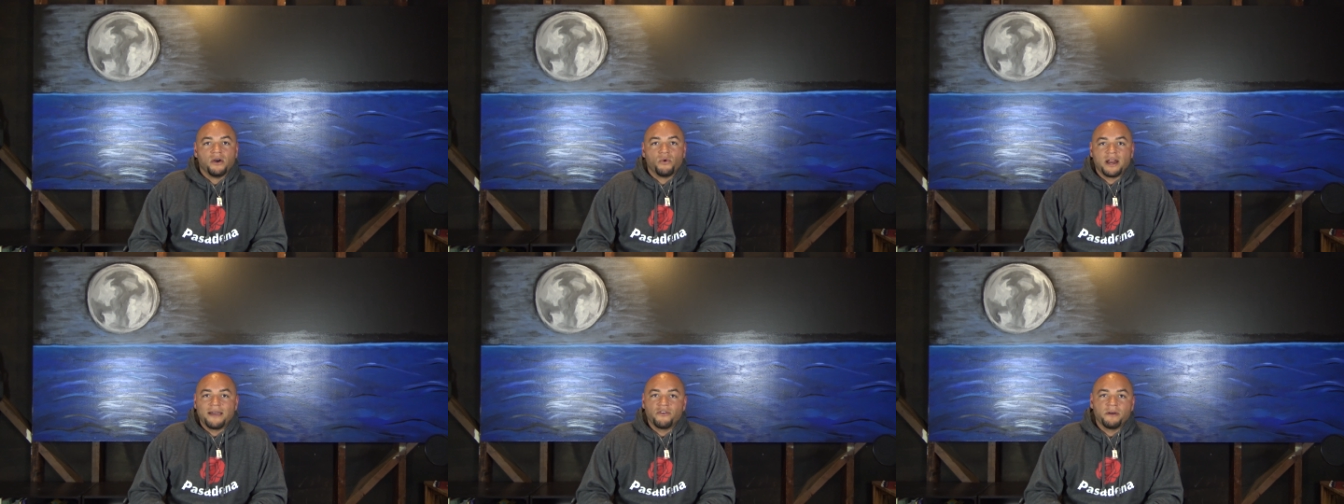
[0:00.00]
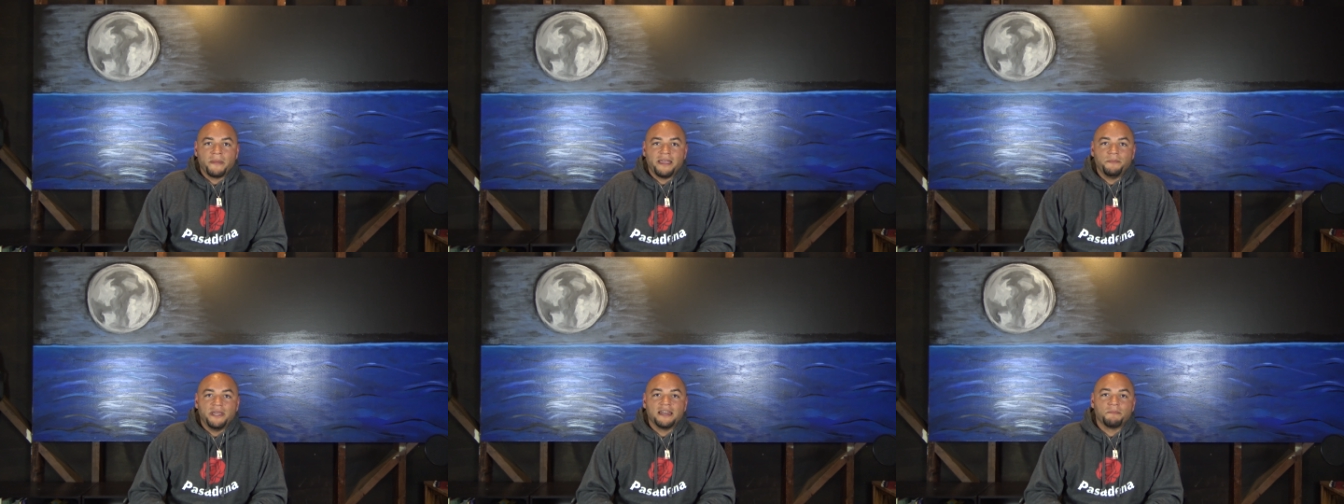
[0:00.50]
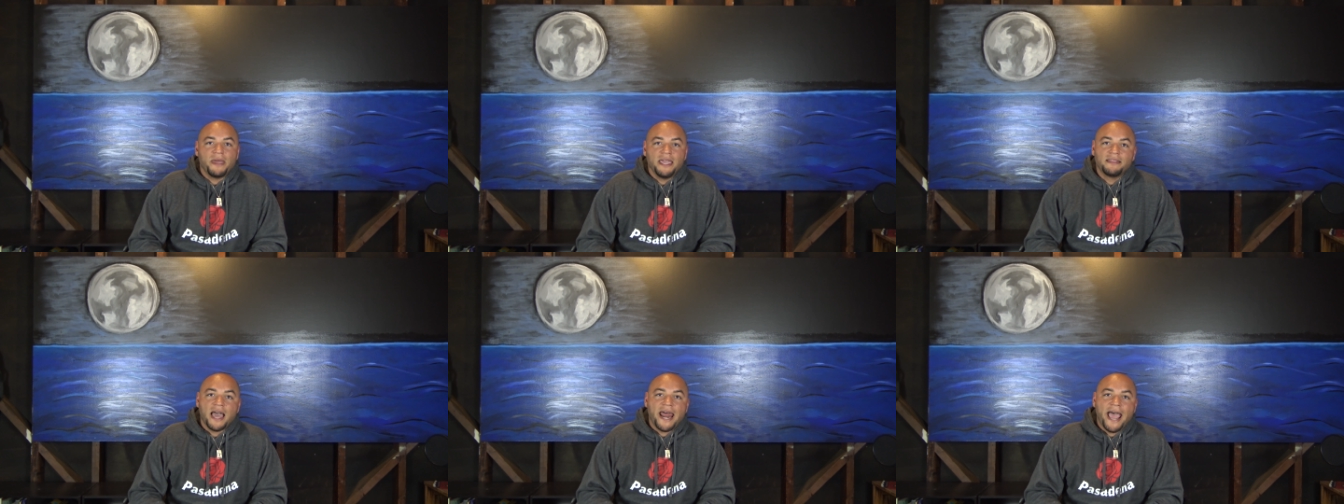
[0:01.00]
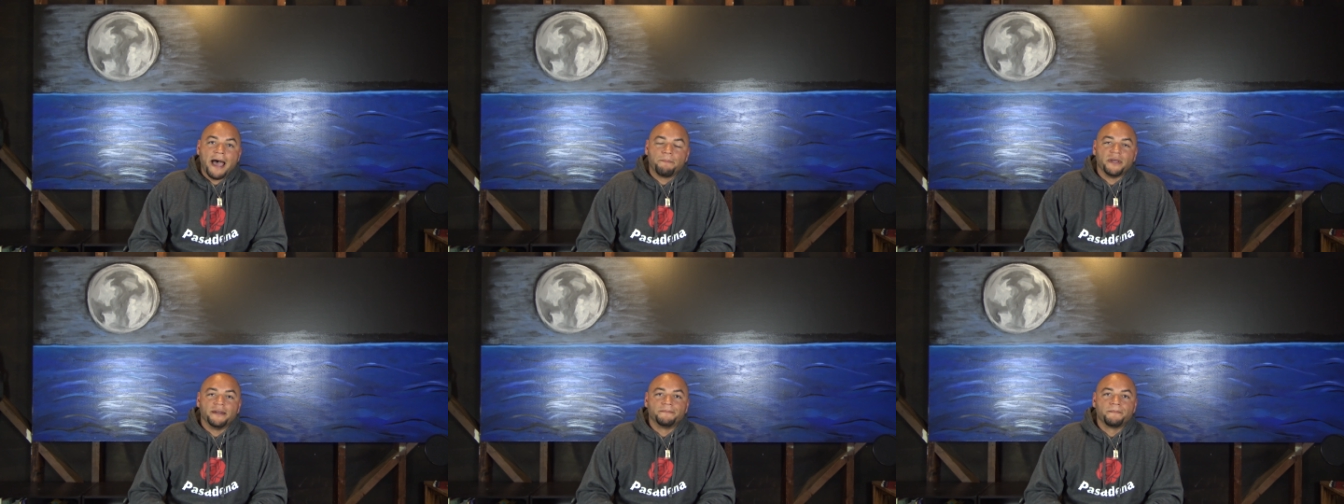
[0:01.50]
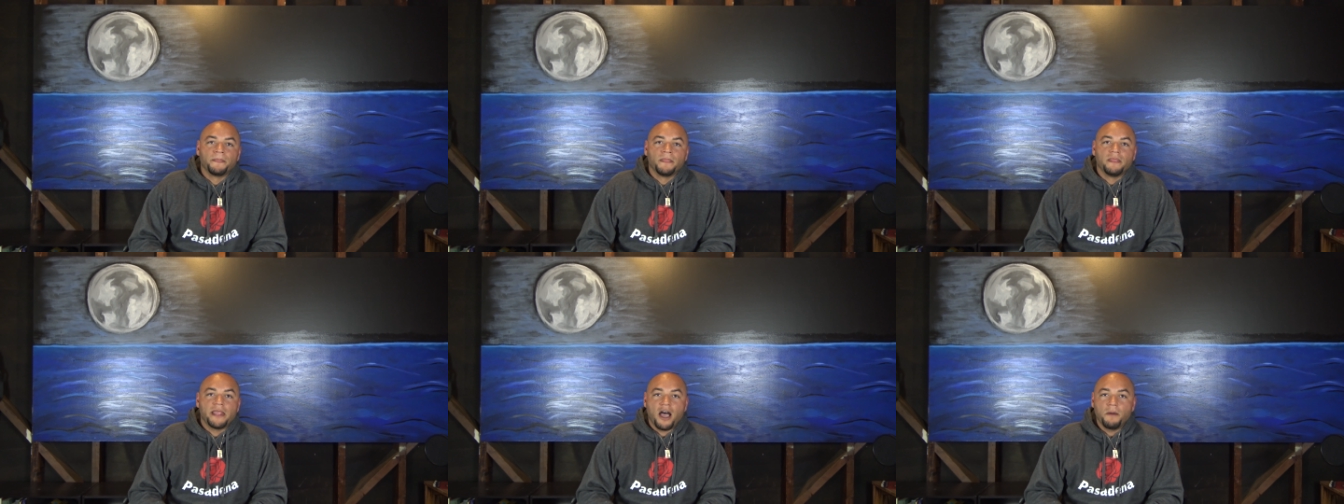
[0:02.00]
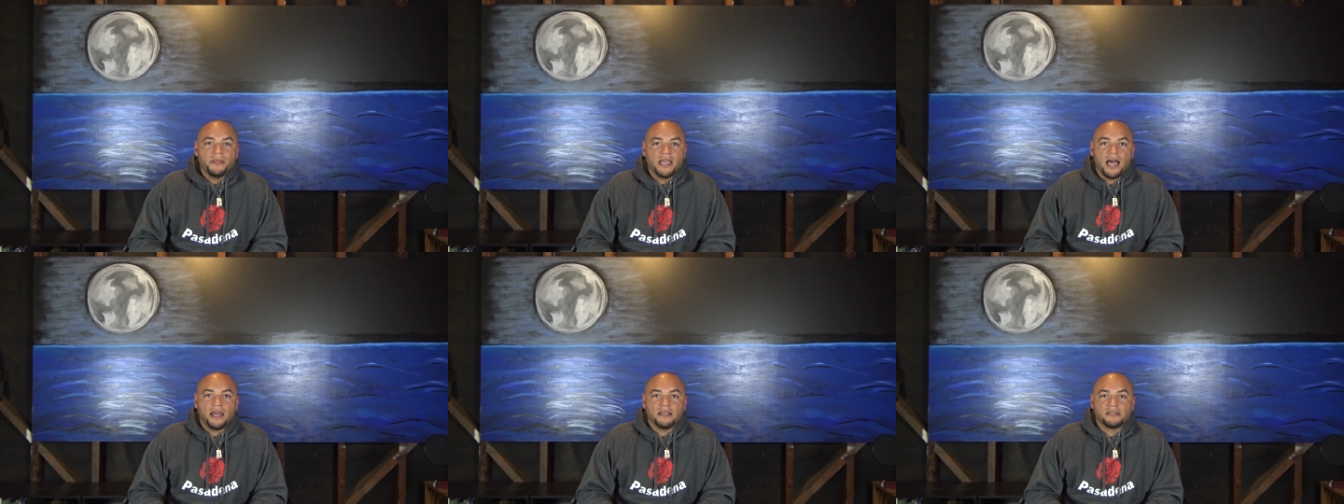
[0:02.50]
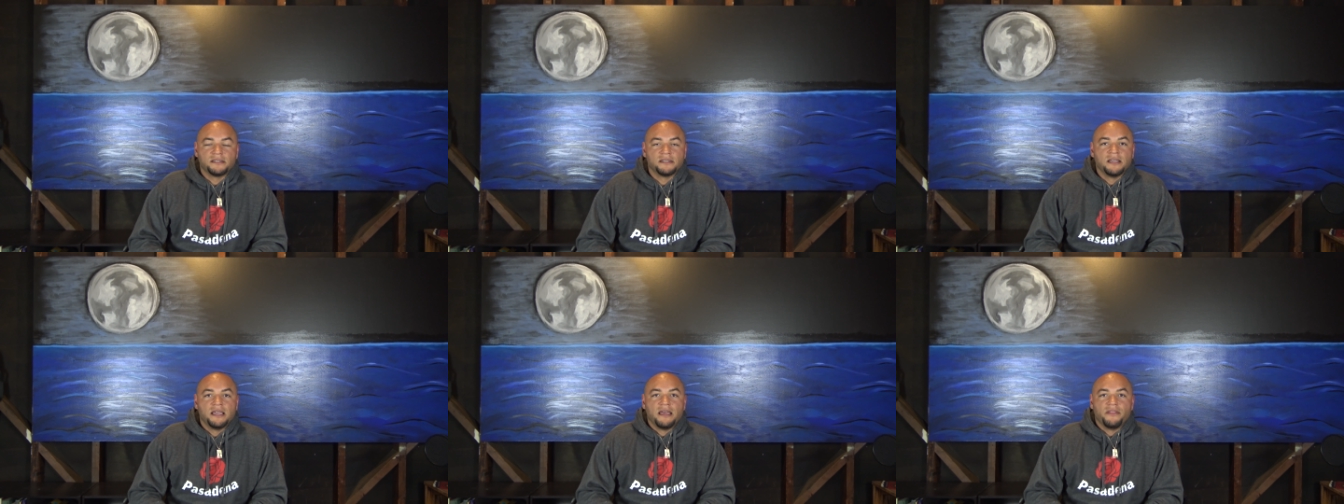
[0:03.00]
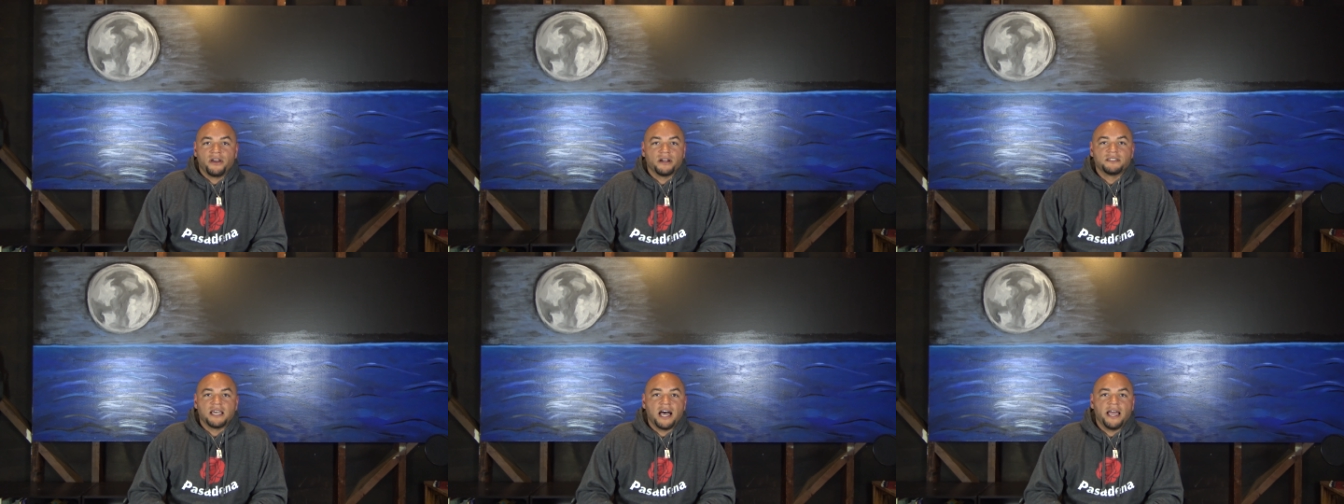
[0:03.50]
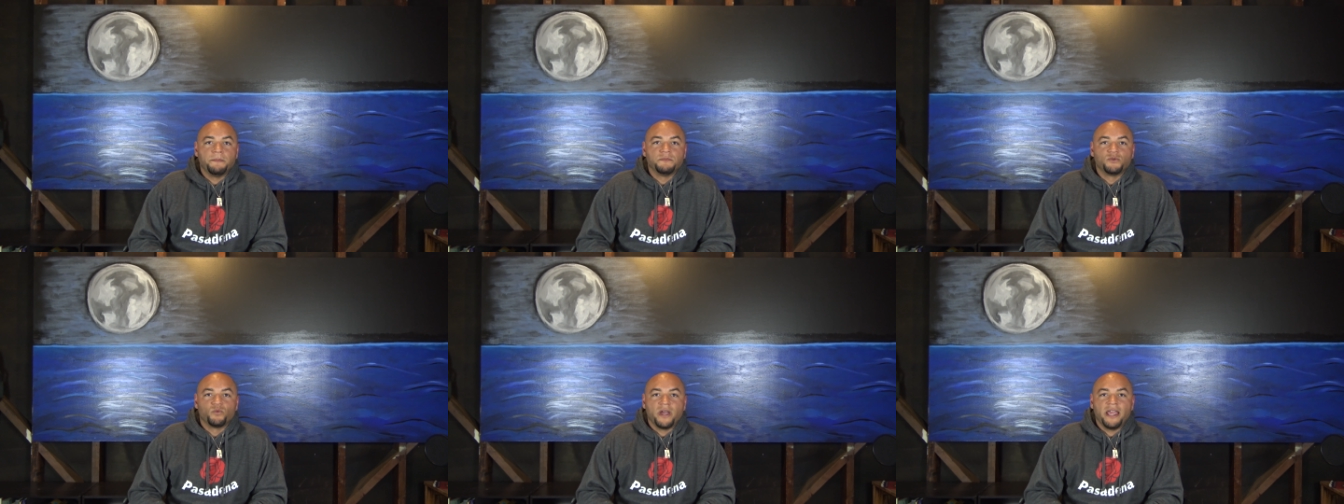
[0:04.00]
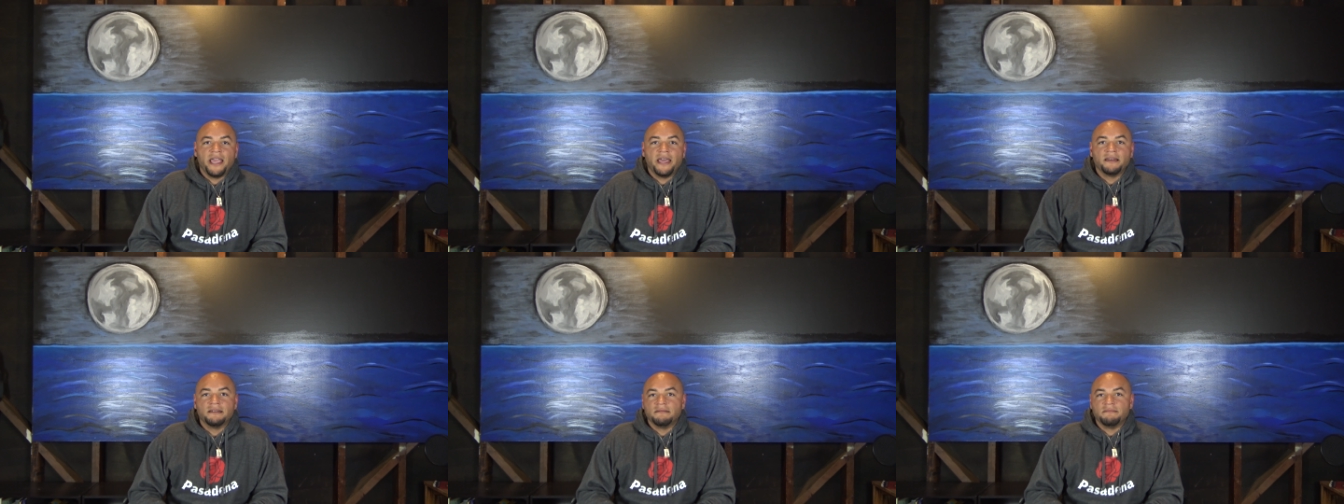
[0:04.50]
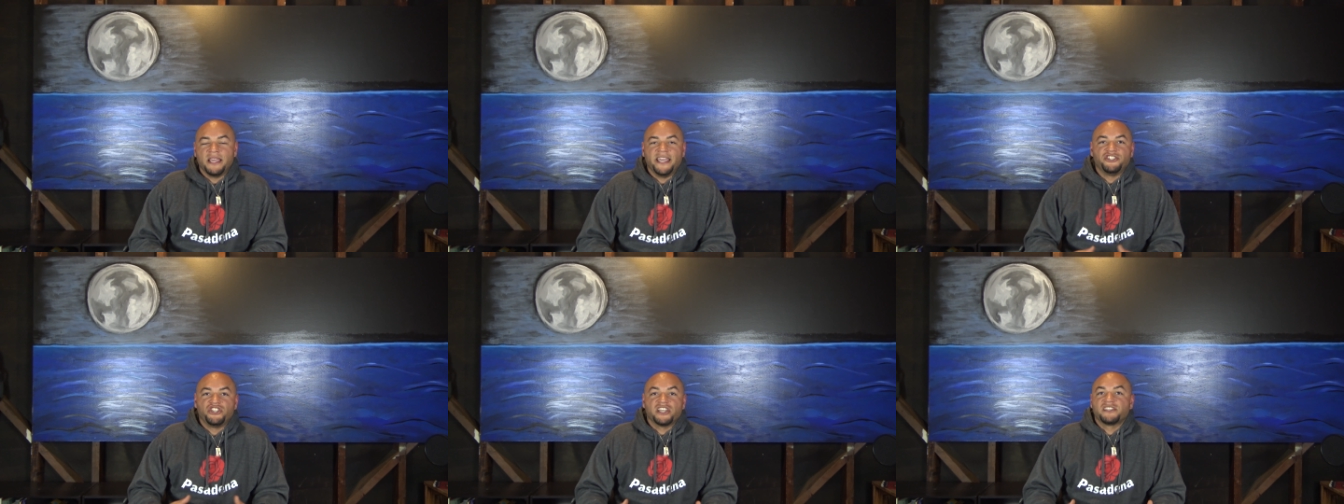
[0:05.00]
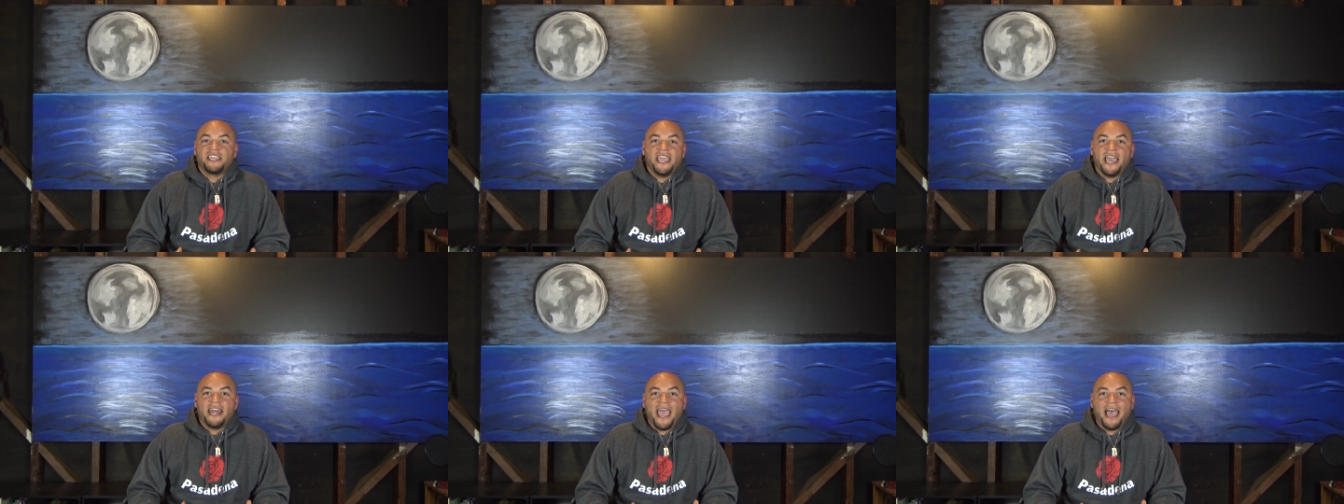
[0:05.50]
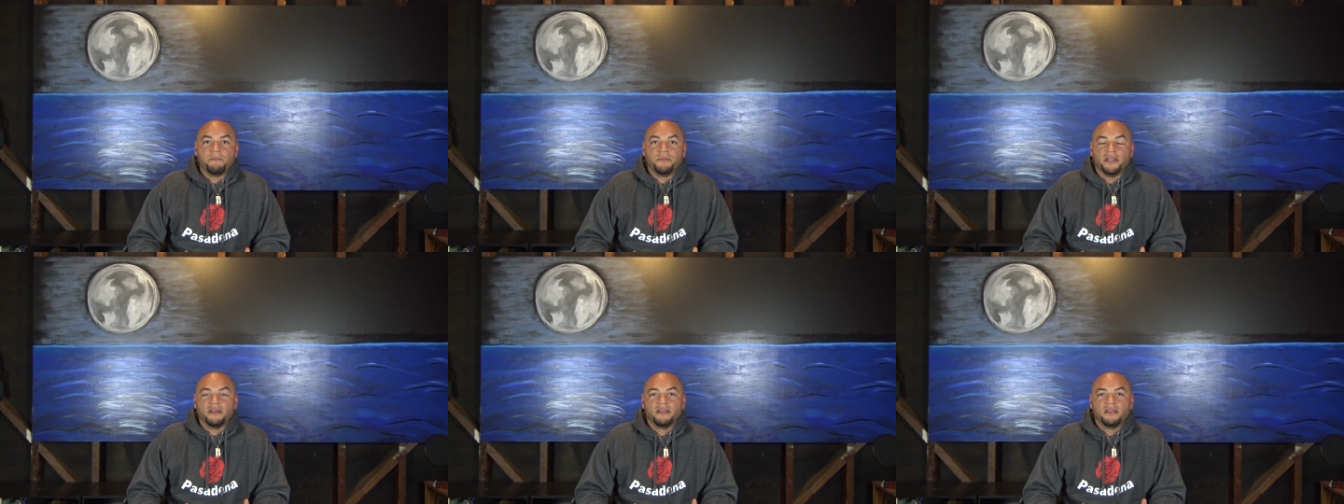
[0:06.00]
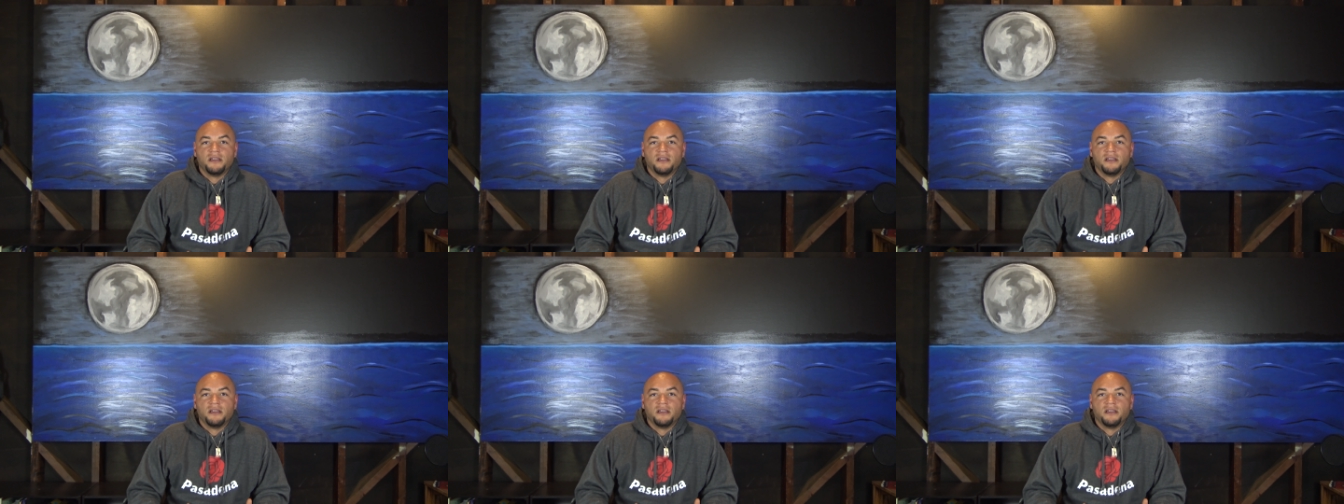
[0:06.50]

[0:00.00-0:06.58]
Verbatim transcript: whatever it may be to make that happen. Now, I'll be honest, there are times when it just can't happen.